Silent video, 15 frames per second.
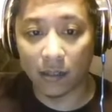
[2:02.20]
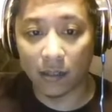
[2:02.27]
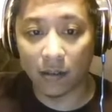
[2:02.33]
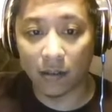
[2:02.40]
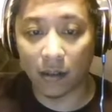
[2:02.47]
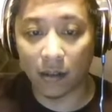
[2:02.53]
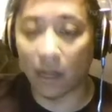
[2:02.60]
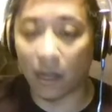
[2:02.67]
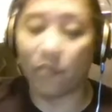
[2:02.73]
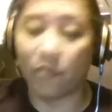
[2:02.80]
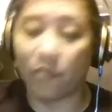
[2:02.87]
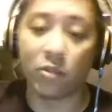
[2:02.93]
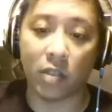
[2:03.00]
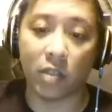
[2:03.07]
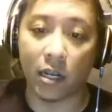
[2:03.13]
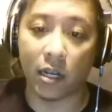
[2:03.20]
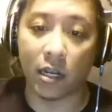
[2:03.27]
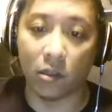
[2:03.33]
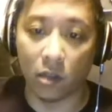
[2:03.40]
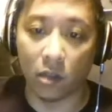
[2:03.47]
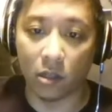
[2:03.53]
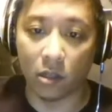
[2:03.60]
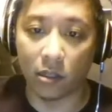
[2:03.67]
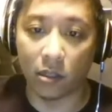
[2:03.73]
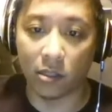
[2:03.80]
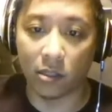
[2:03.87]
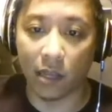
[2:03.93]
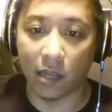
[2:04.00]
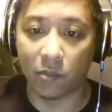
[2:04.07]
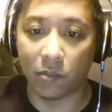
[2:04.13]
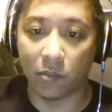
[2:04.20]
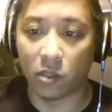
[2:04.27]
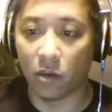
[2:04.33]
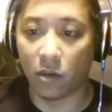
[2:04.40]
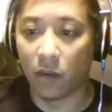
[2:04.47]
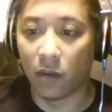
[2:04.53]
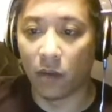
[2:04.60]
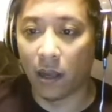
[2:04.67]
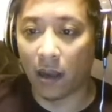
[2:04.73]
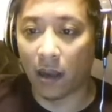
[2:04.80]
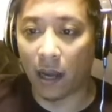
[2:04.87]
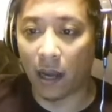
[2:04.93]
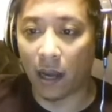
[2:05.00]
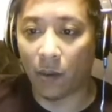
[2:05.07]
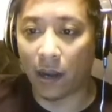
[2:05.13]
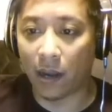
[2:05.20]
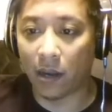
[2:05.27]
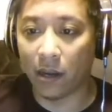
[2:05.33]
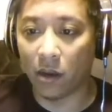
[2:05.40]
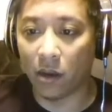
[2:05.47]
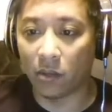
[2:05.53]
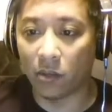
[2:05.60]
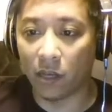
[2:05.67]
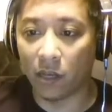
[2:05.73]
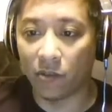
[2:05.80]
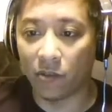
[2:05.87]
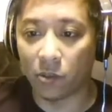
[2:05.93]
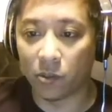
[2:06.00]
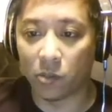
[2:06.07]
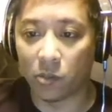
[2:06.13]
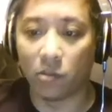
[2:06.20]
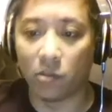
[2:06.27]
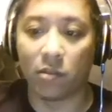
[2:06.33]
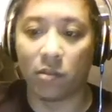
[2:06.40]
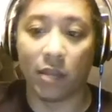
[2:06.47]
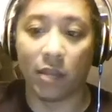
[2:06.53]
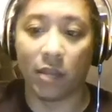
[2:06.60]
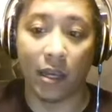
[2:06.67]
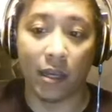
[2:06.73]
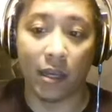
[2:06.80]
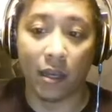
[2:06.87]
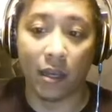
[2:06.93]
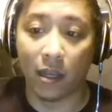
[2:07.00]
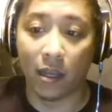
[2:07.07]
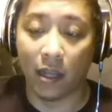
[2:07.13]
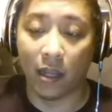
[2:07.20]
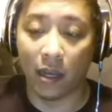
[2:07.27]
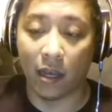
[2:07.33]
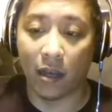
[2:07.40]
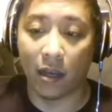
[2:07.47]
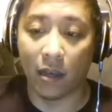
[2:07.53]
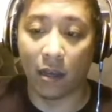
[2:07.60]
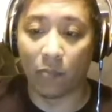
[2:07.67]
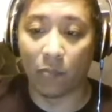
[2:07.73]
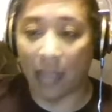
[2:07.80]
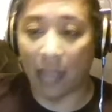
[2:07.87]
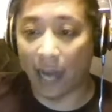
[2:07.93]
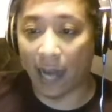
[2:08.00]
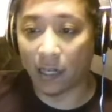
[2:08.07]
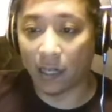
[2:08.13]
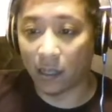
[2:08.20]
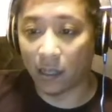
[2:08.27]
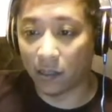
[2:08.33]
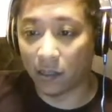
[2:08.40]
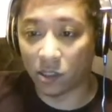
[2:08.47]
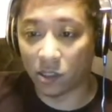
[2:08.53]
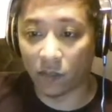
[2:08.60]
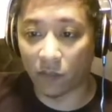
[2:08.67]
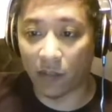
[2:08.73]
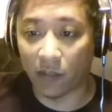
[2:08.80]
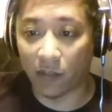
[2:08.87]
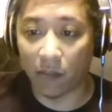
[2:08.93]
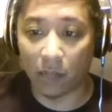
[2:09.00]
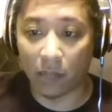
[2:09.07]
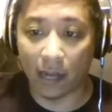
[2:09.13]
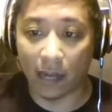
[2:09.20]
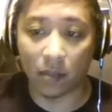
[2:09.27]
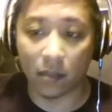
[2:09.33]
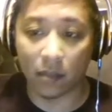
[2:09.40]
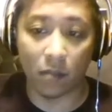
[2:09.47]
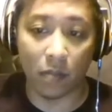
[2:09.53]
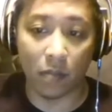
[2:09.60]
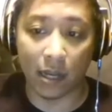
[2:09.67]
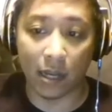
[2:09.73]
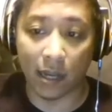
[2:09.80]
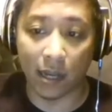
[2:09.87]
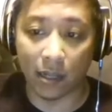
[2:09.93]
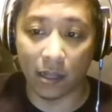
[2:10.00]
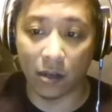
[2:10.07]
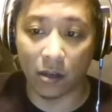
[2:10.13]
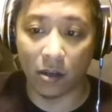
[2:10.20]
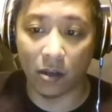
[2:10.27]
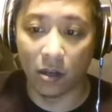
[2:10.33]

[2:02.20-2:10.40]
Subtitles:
a lot of them just kind of look the same. So, how do I know the difference between, say, black, just a flat black, a black heather,